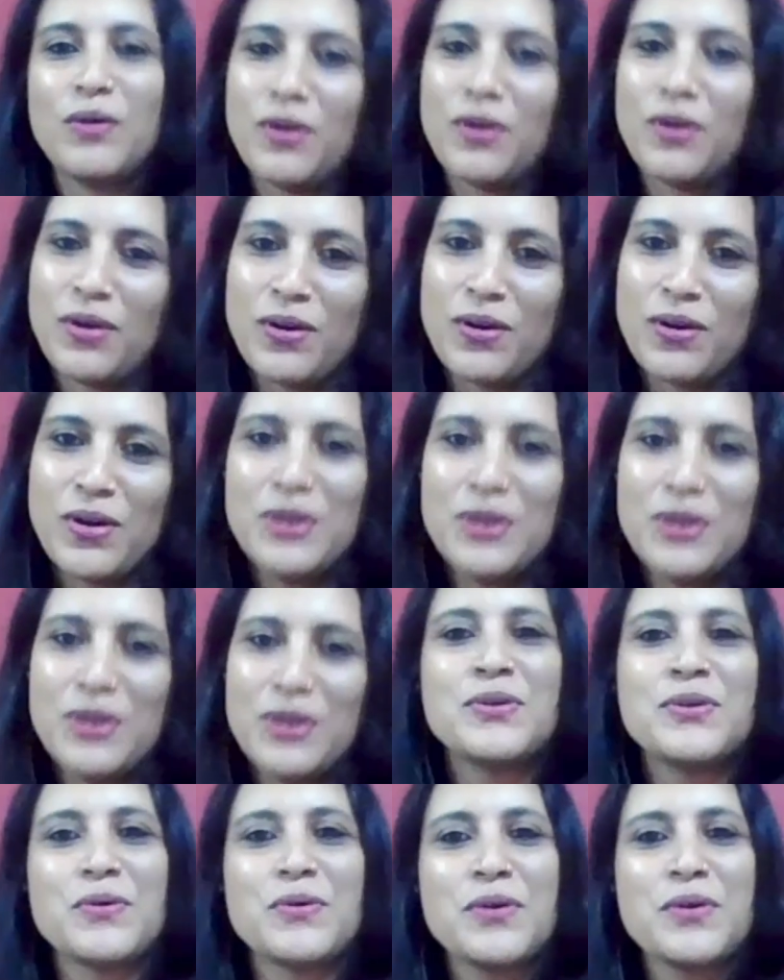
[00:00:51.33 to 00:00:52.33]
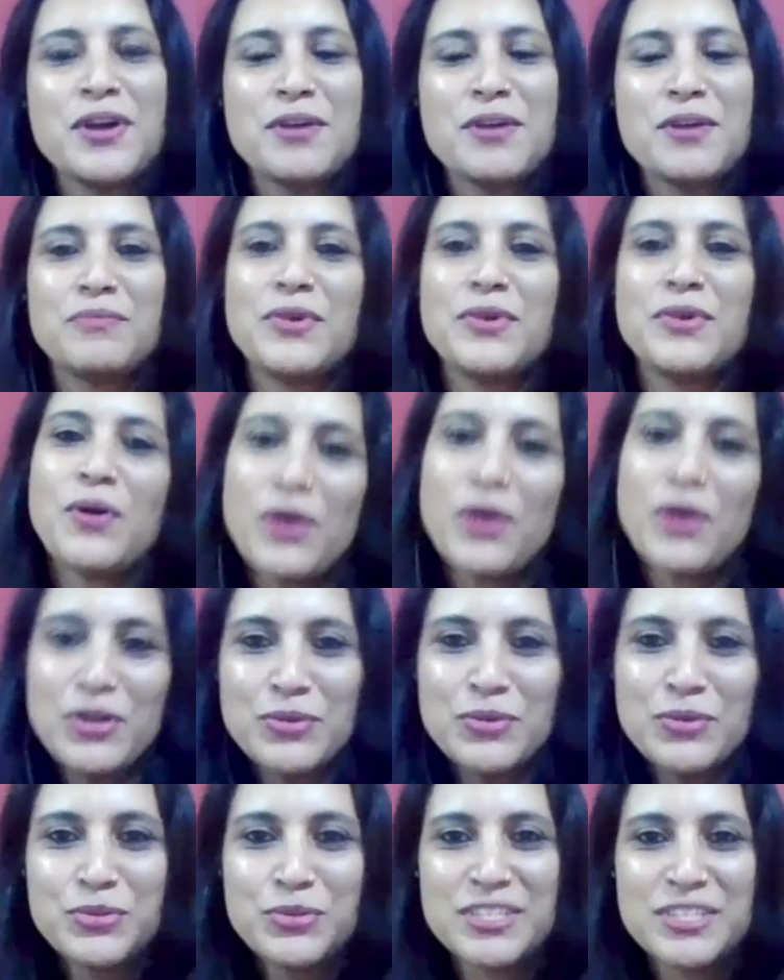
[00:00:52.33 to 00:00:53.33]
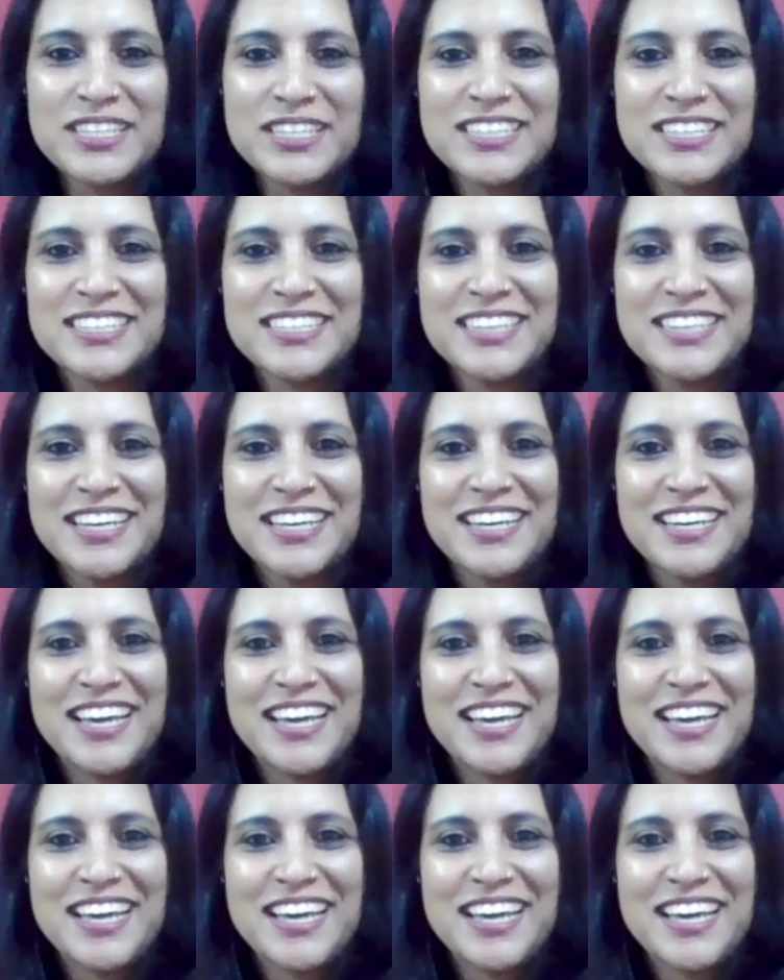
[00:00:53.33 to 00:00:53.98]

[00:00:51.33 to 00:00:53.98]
all know, we all use it